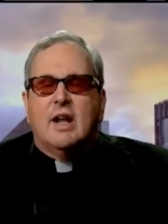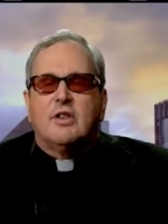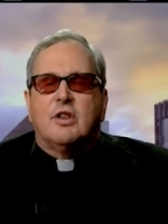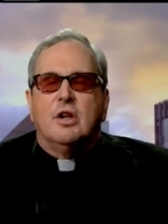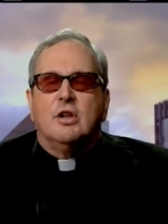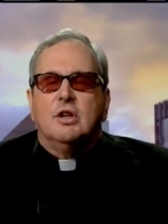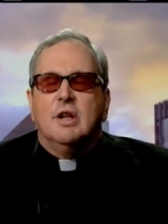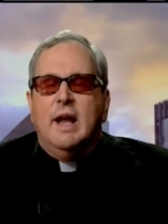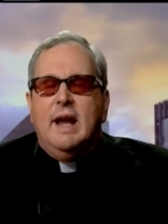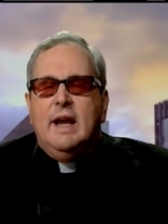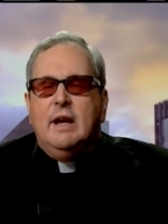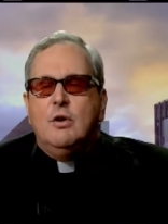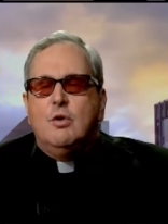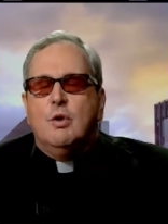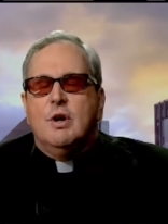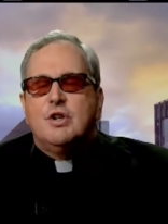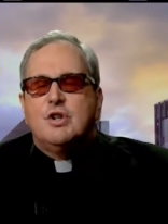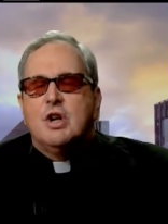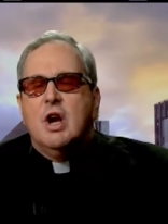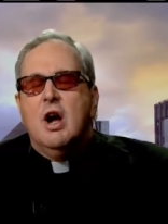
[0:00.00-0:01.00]
at the
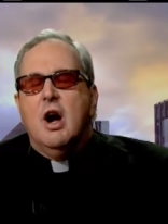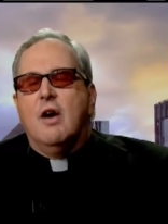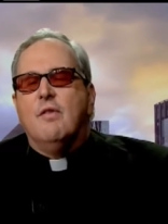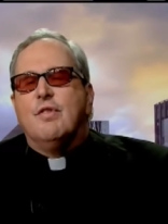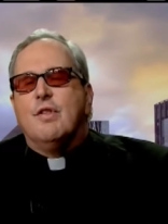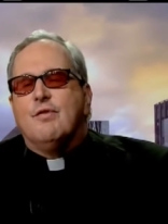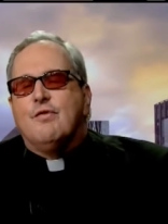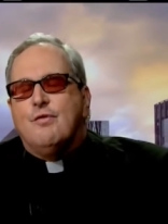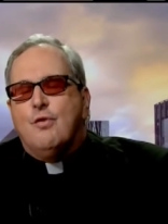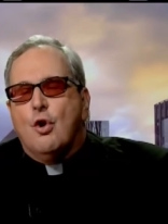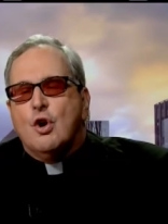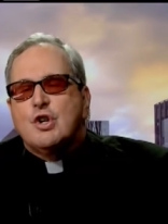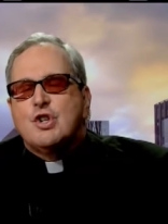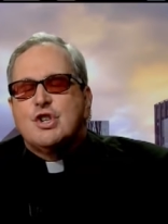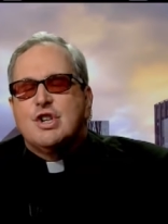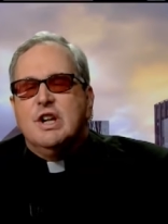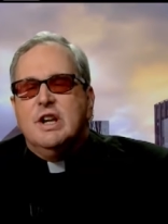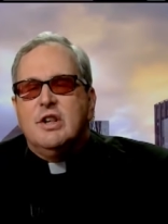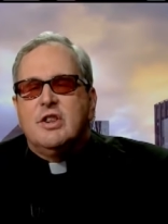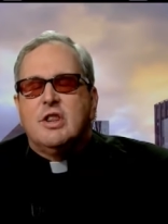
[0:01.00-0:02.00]
language of the
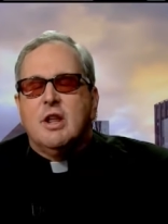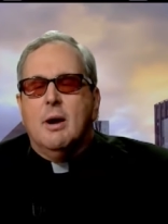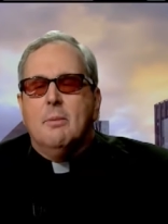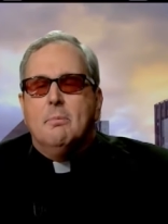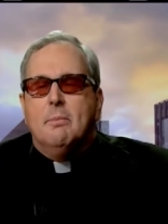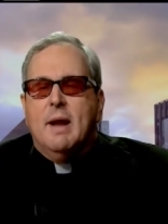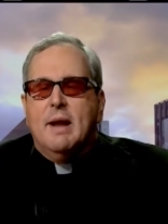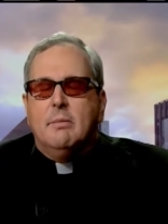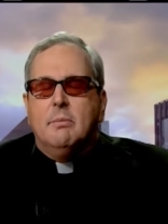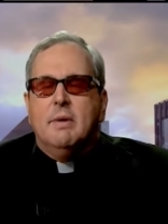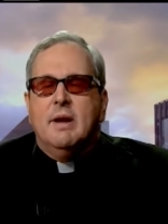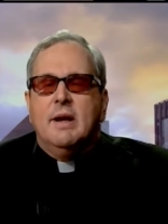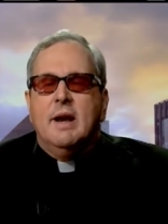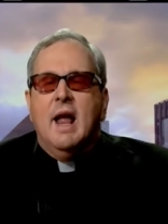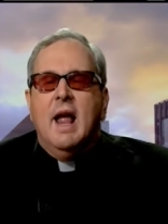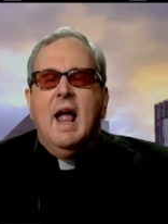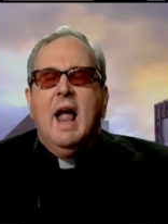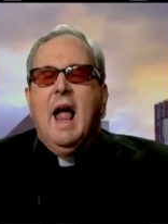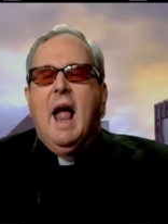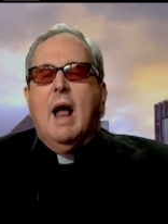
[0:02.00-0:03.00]
14th Amendment
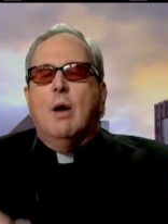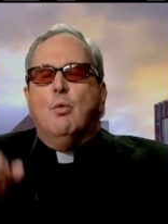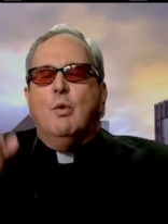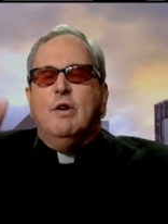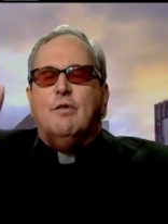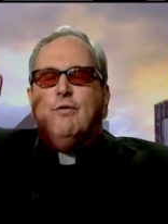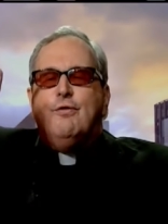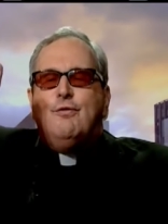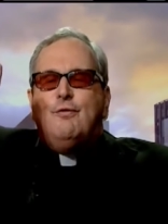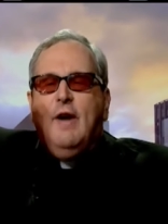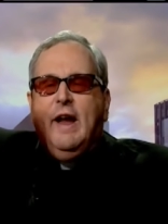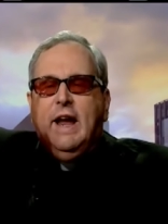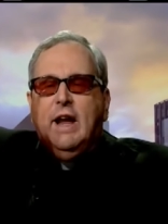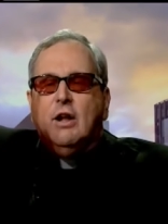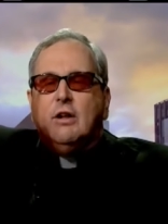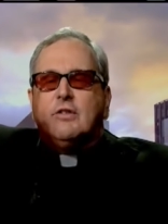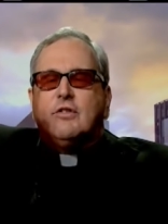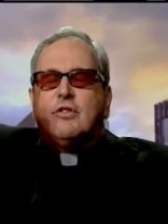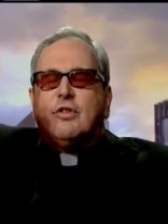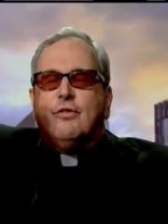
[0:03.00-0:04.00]
and we
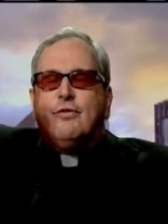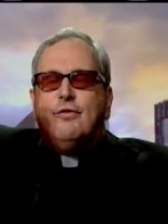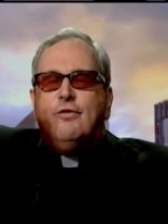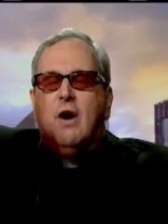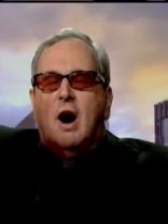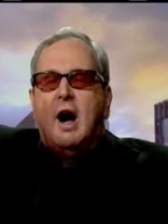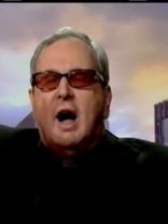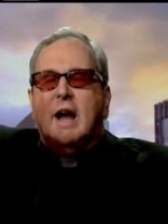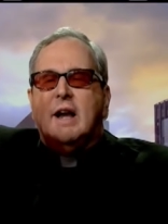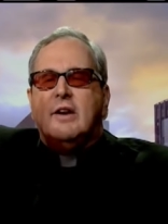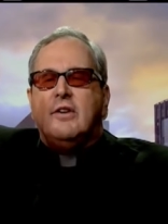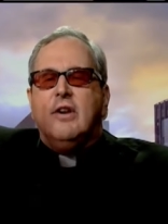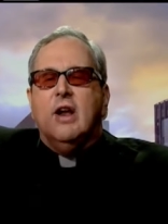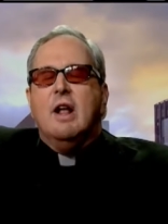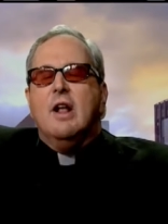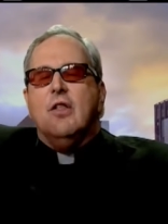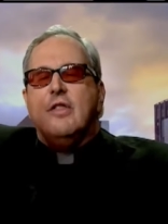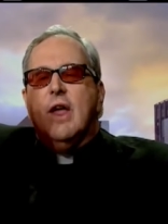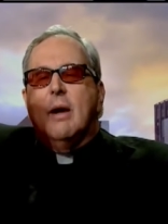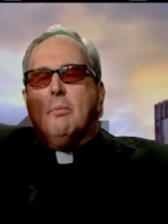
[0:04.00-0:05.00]
failed to find
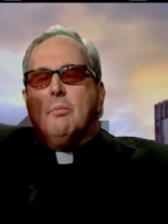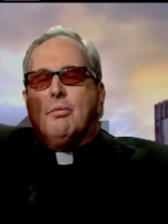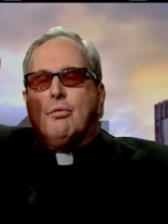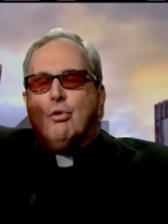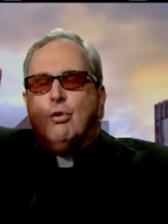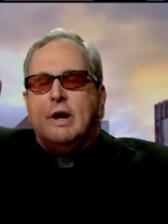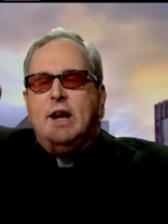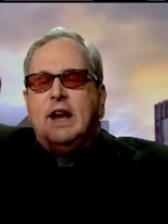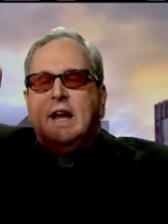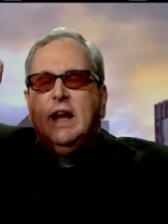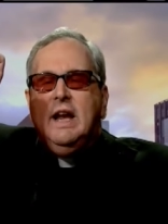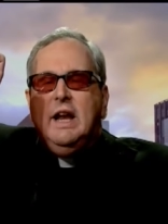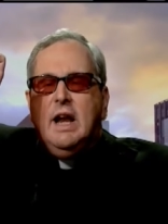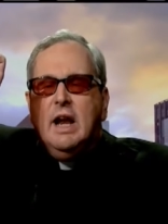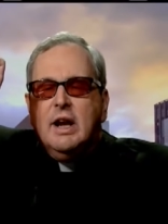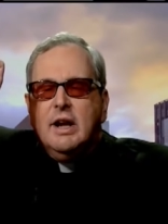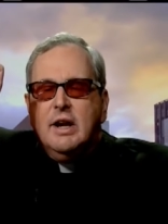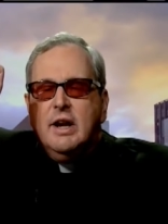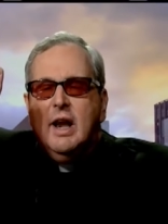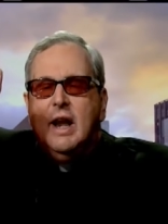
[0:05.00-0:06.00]
that
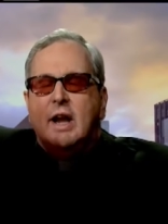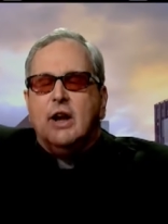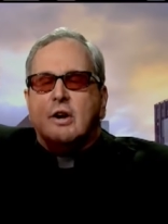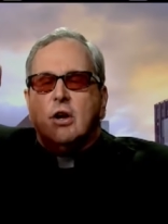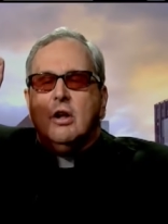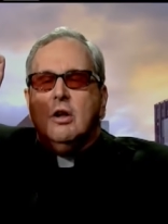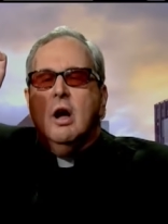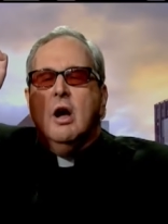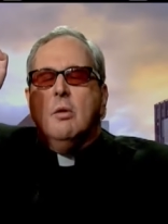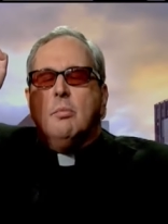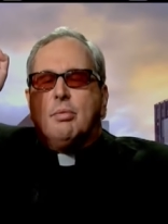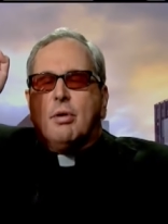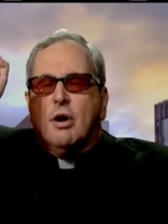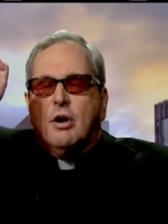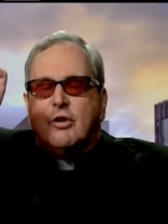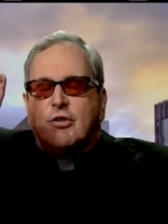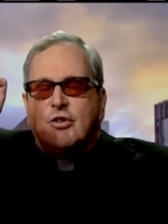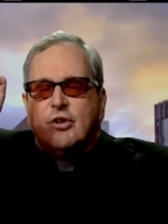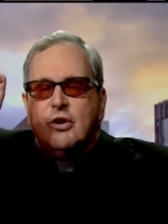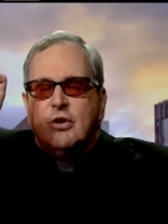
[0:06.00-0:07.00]
prenatal
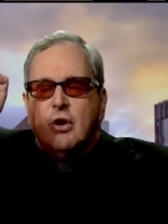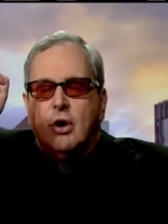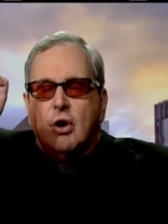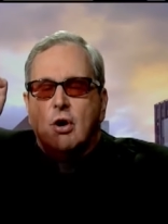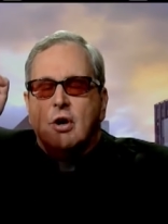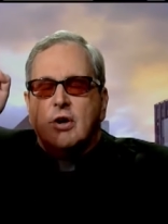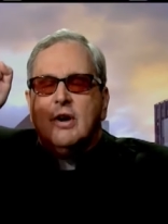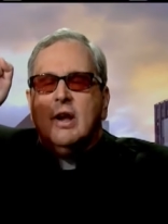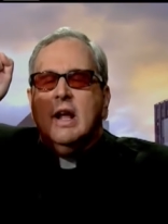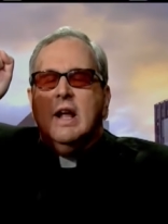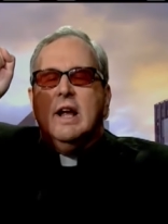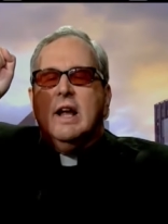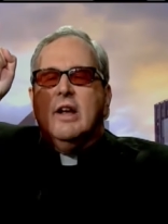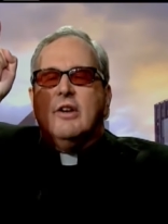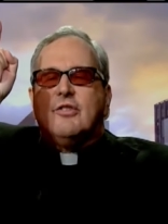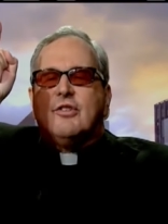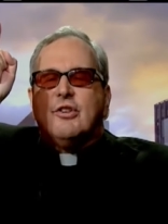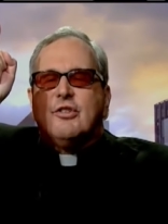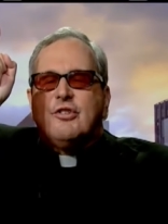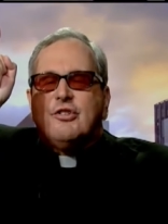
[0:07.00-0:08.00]
personhood
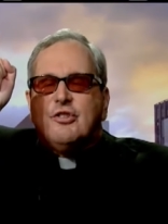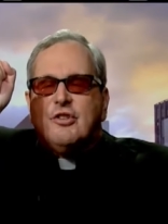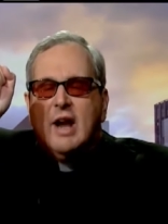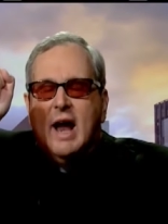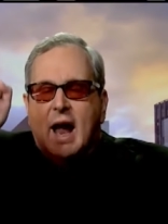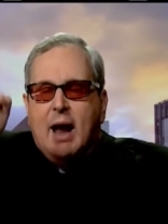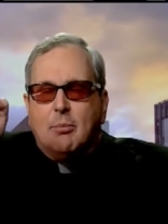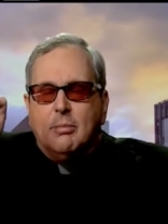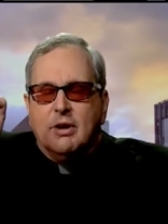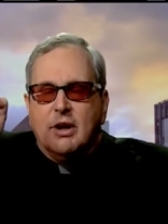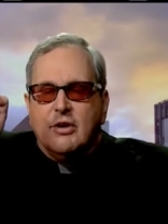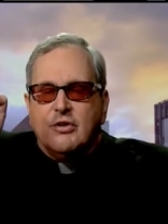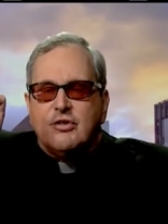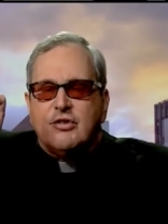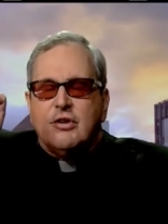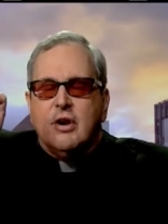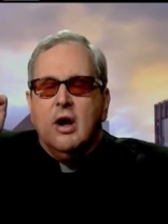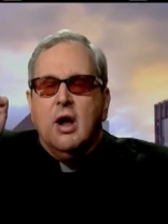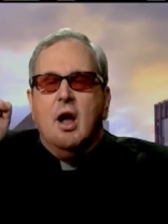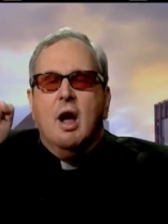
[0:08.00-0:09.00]
is
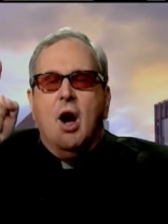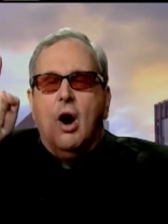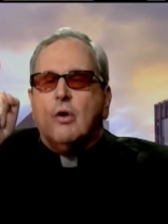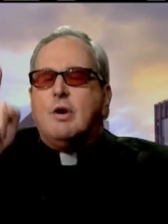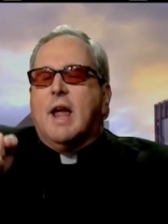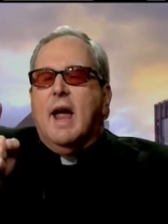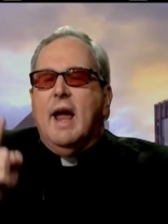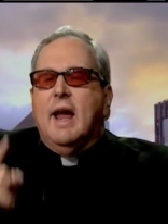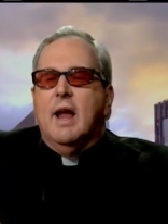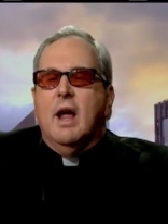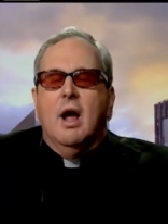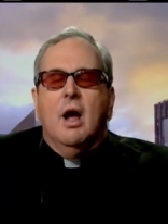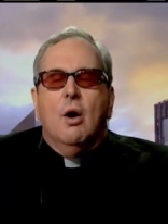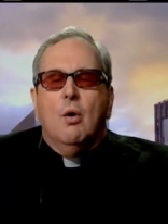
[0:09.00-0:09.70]
established. Okay,